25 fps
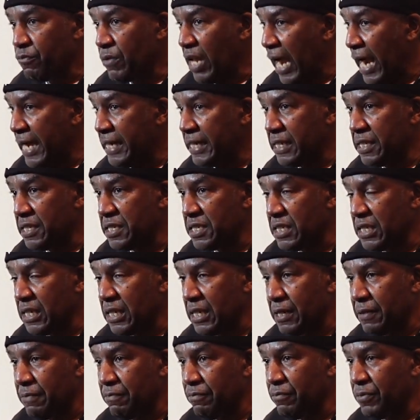I didn't see
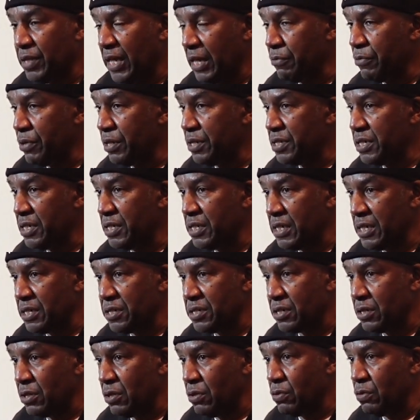it. They were into
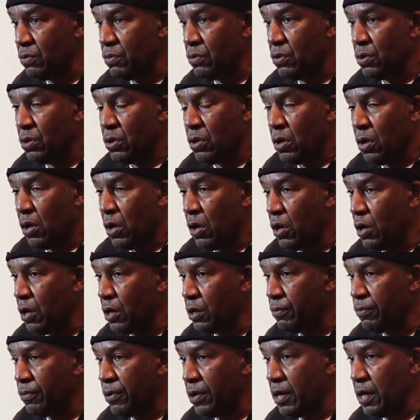disco,
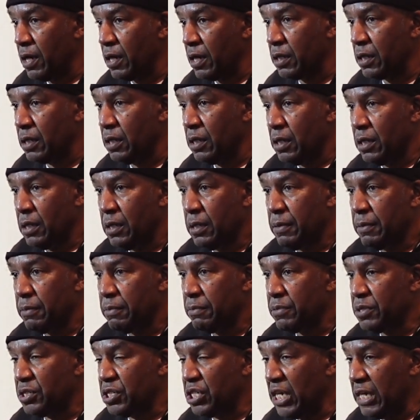hard rock,
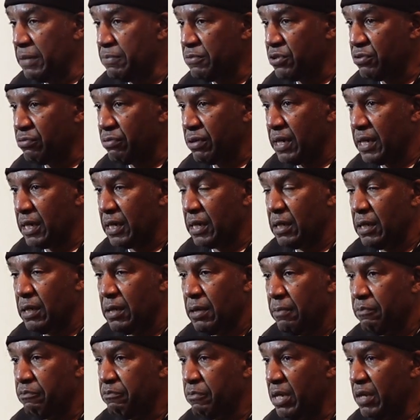Cheap Trick,
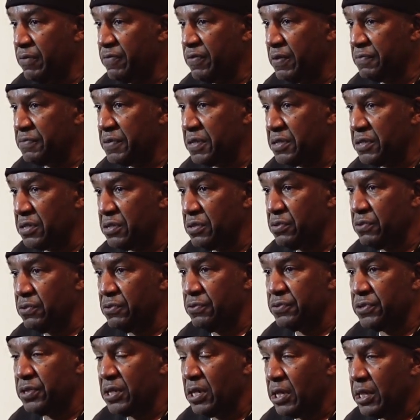
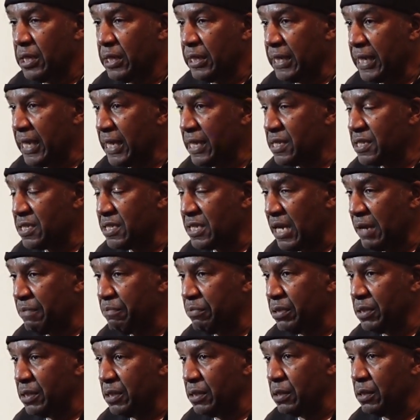B-52s, Led
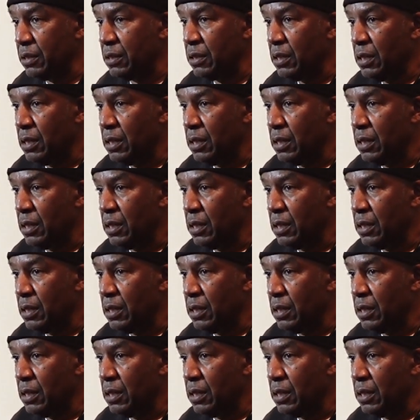Zeppelin,